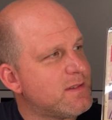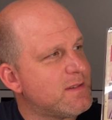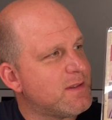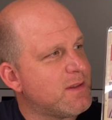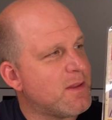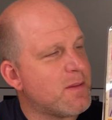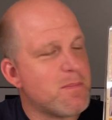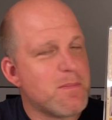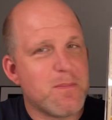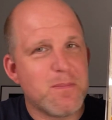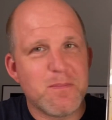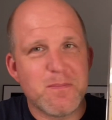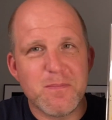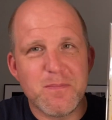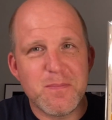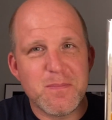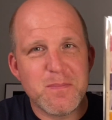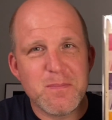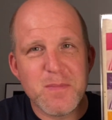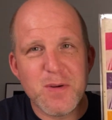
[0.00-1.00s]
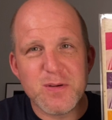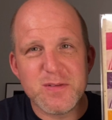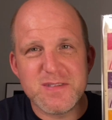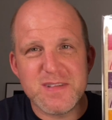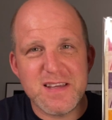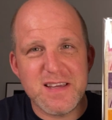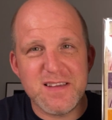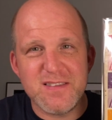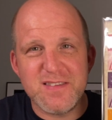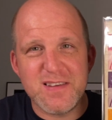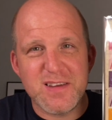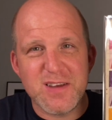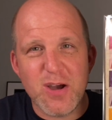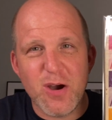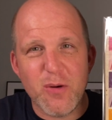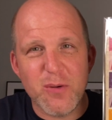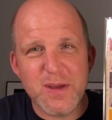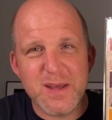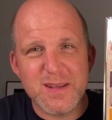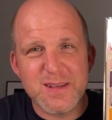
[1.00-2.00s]
the most
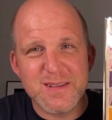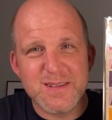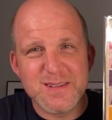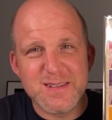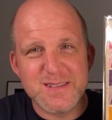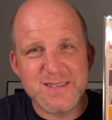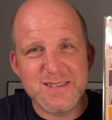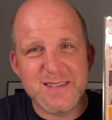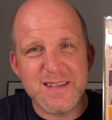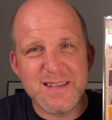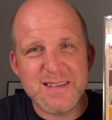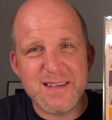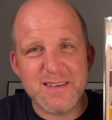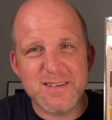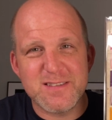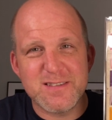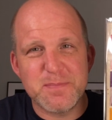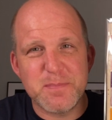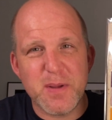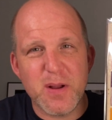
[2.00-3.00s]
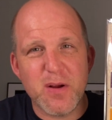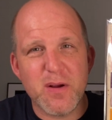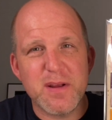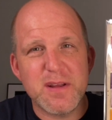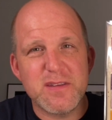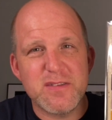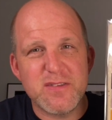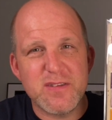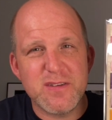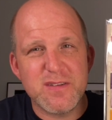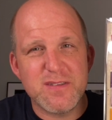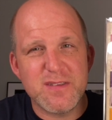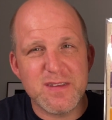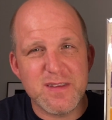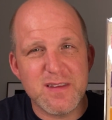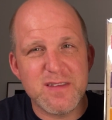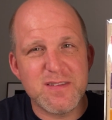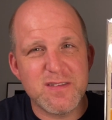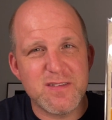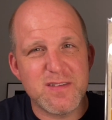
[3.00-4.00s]
easygoing listening experience.
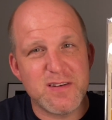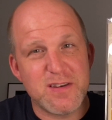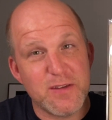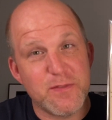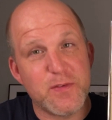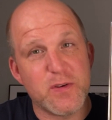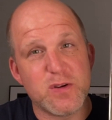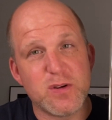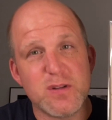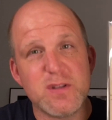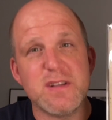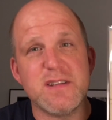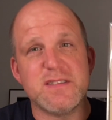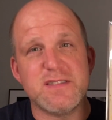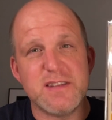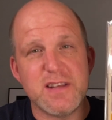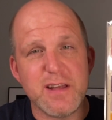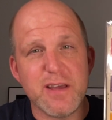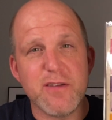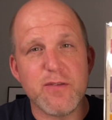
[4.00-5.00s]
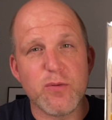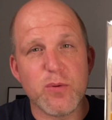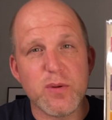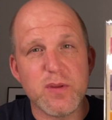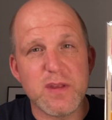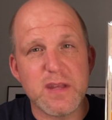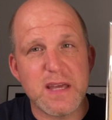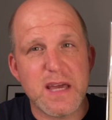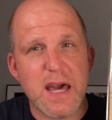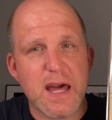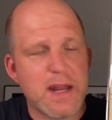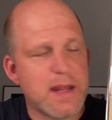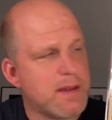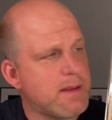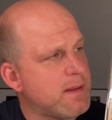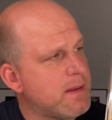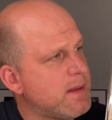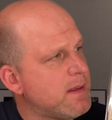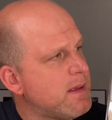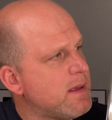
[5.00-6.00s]
This is a difficult listening. You've really got to
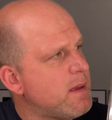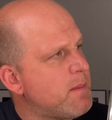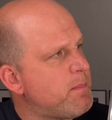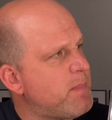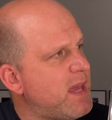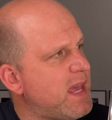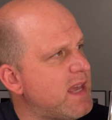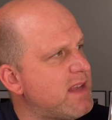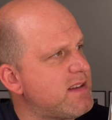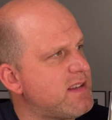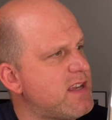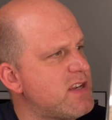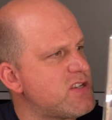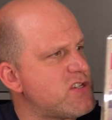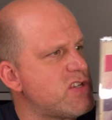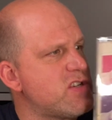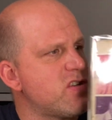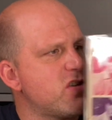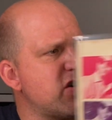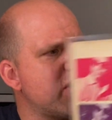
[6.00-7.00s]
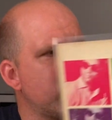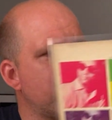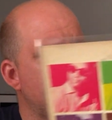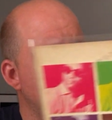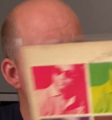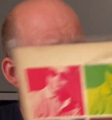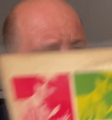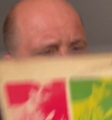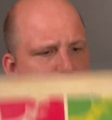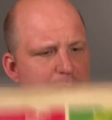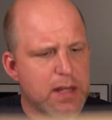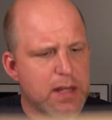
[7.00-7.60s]
pay attention to it.